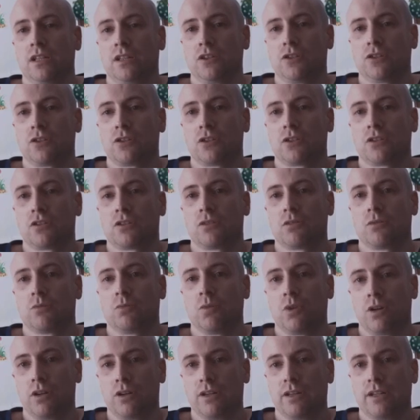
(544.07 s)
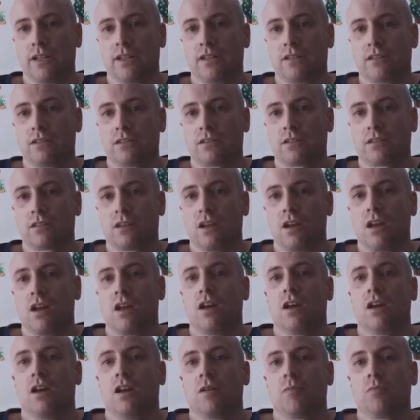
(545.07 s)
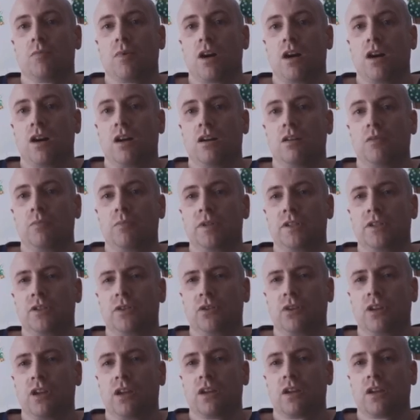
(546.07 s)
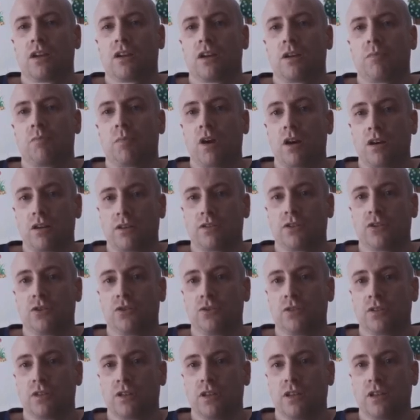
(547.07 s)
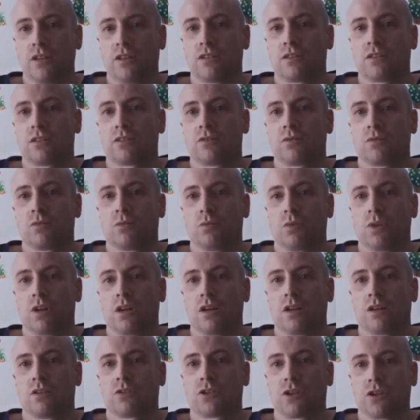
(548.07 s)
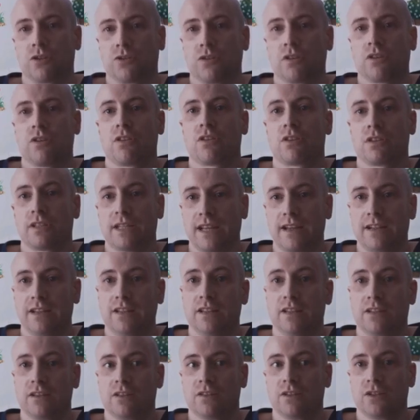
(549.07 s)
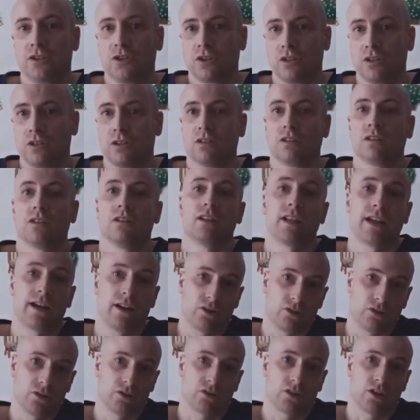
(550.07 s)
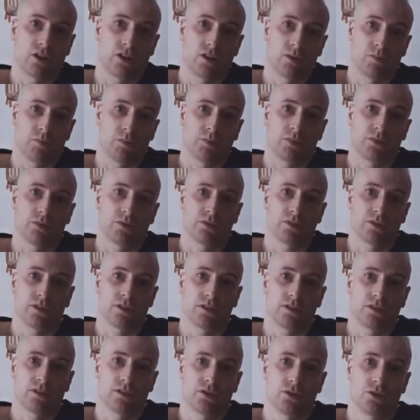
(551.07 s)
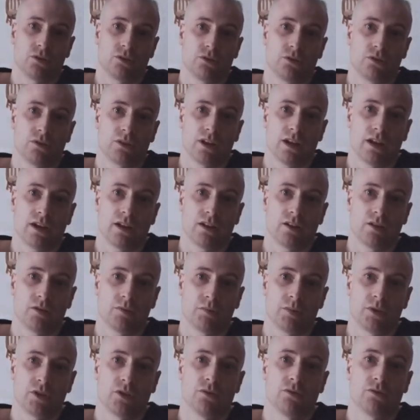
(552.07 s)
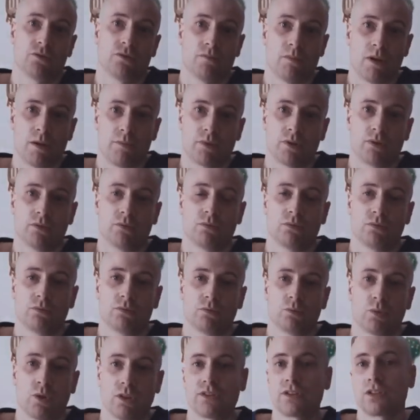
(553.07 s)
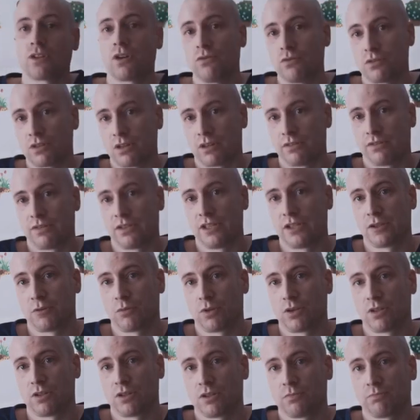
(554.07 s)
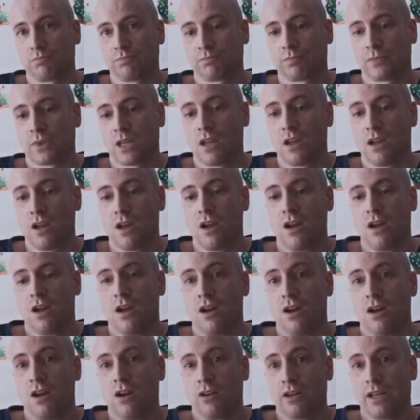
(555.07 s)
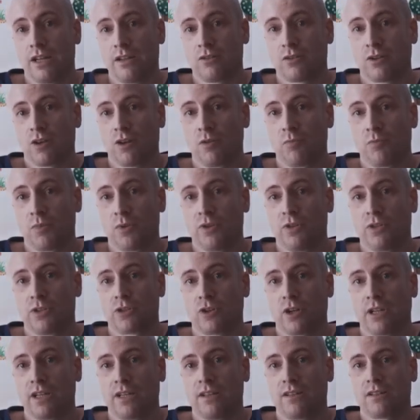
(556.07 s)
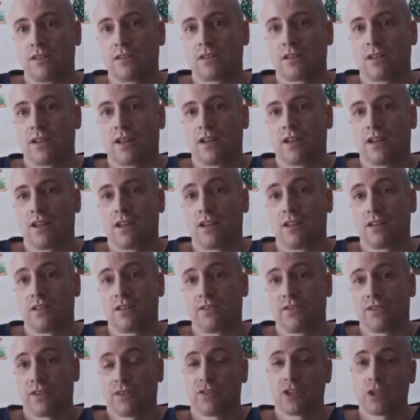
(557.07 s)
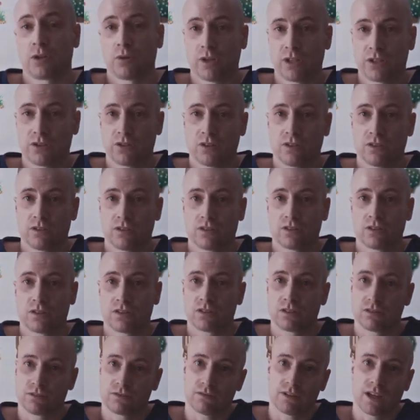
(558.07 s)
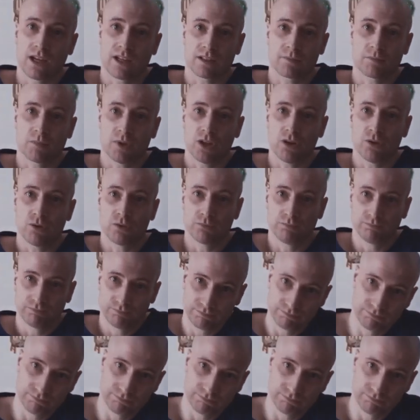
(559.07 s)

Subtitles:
each word is, but I'll be doing a part 2 to this, where I'll show you another technique that you can layer on top to help you remember what the tones are for each word. Okay, so I hope you enjoyed it, and if you have any questions, just ask below.